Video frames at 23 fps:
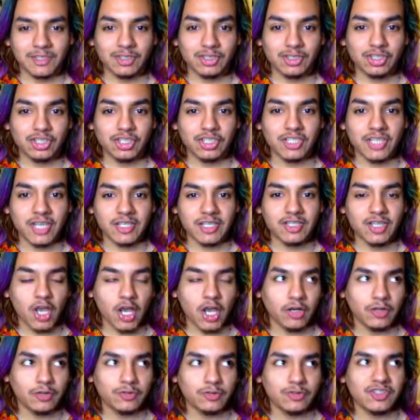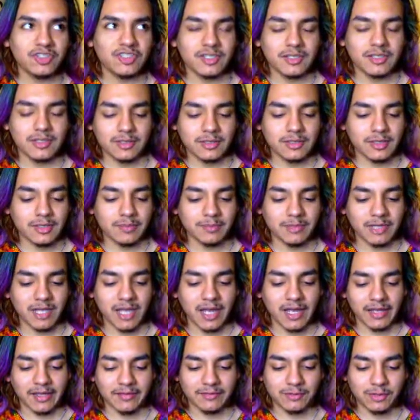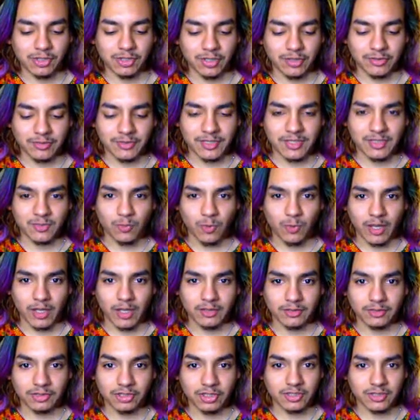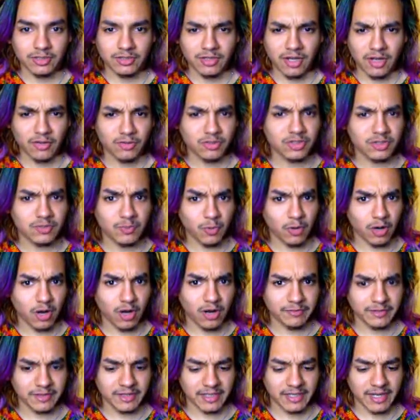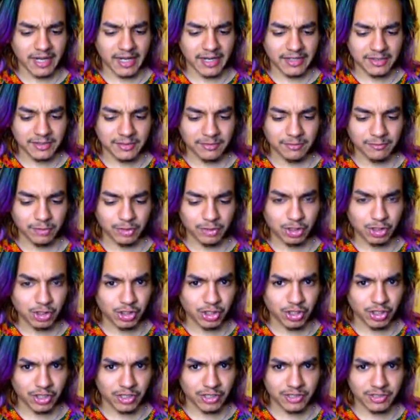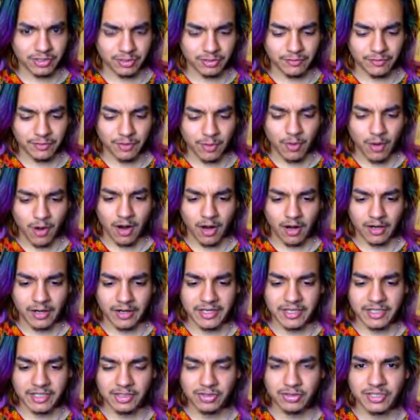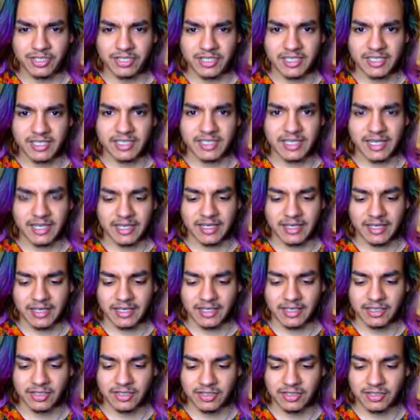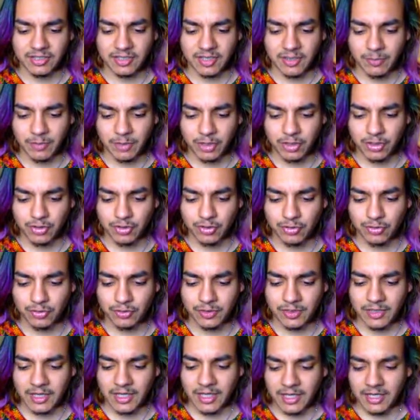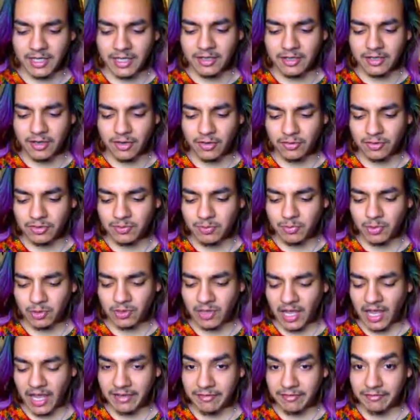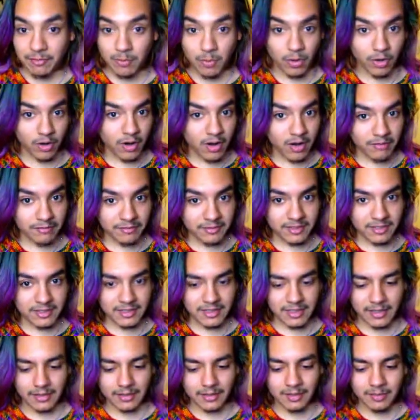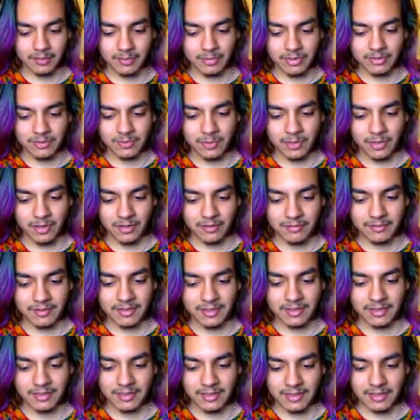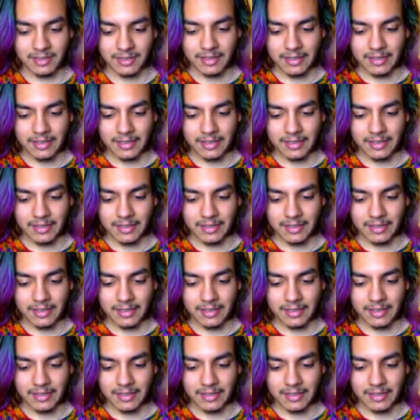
She does host some live shows as well. She hosts more often than I do, for sure. So if you are interested in someone who goes live more often and uploads more often,